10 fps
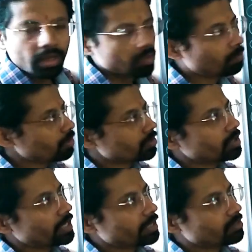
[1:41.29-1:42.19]
The
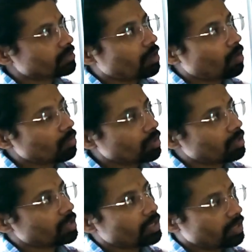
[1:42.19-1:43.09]
percentage is around
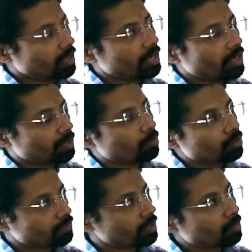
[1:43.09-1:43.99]
in the air
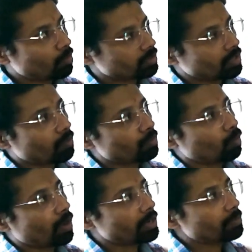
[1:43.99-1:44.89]
atmosphere was around
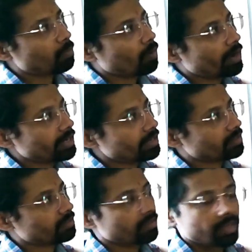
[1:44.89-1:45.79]

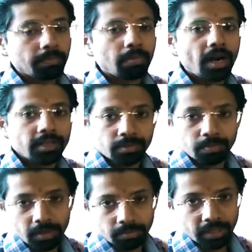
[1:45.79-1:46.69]
1.3 parts
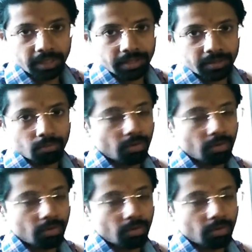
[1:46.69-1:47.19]
per million.